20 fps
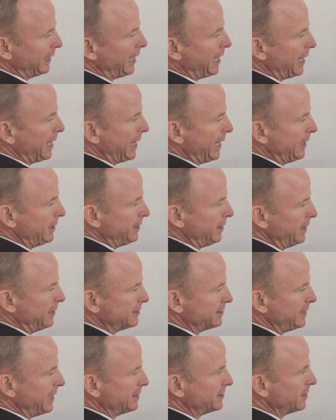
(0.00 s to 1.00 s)
line
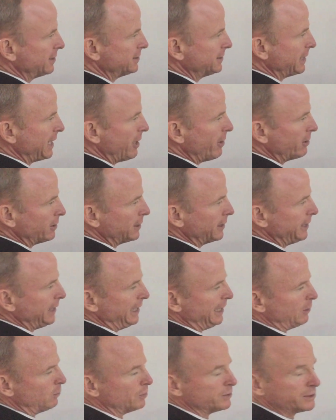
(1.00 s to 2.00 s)
is necessarily
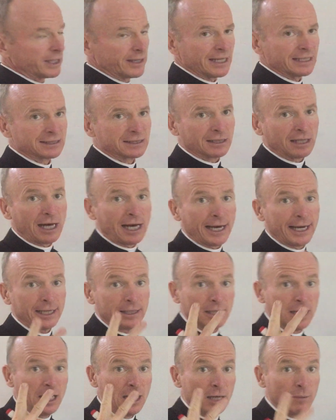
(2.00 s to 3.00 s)
equal to this
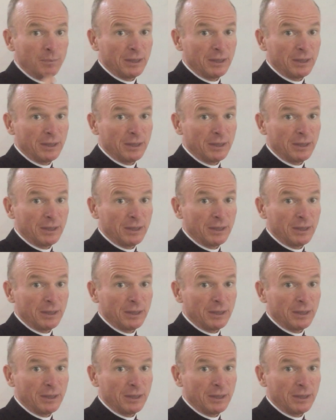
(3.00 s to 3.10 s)
line